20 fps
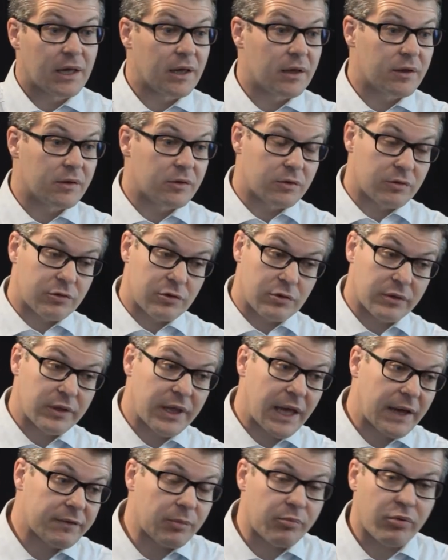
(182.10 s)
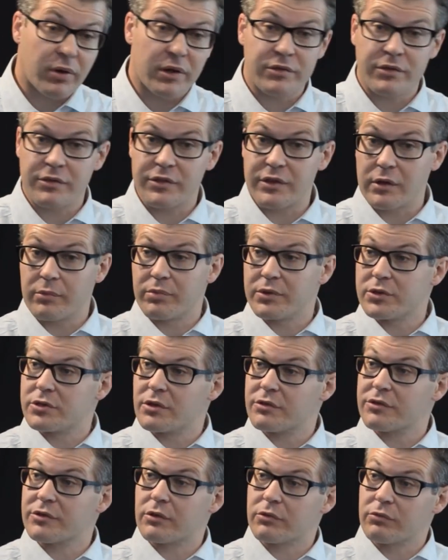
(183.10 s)
It's good to have a presence there, but
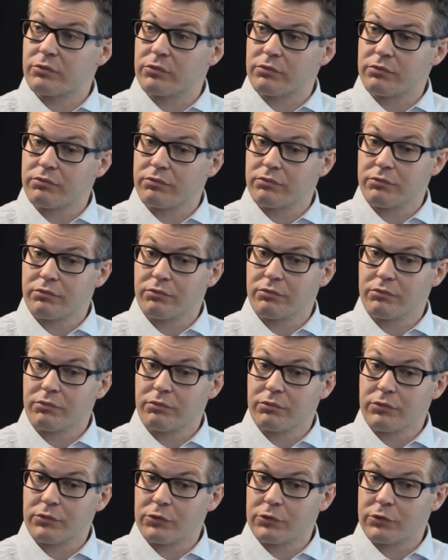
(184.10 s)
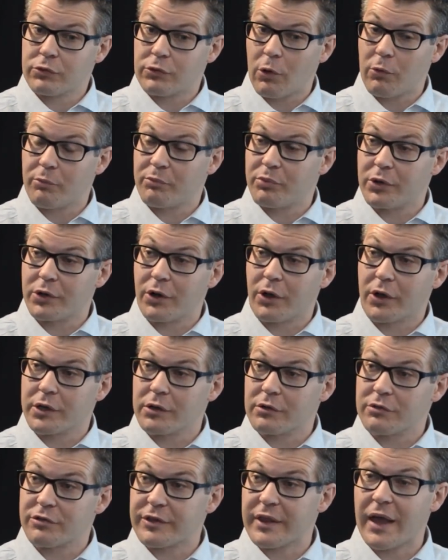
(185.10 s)
just don't put all
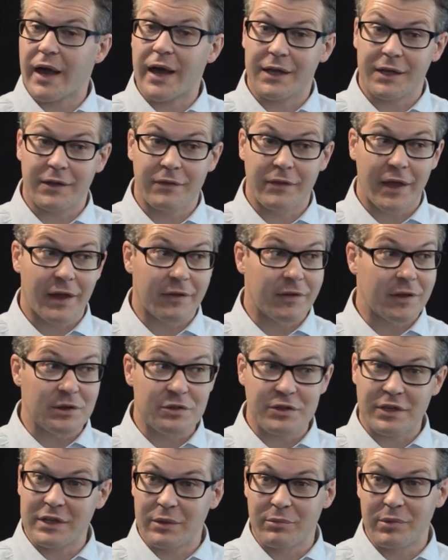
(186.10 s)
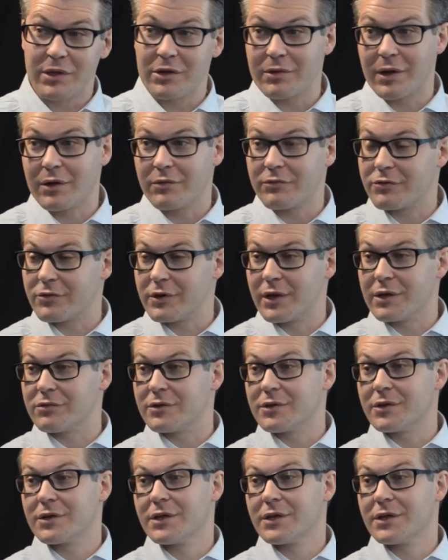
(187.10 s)
your stock in that it's going to be around forever.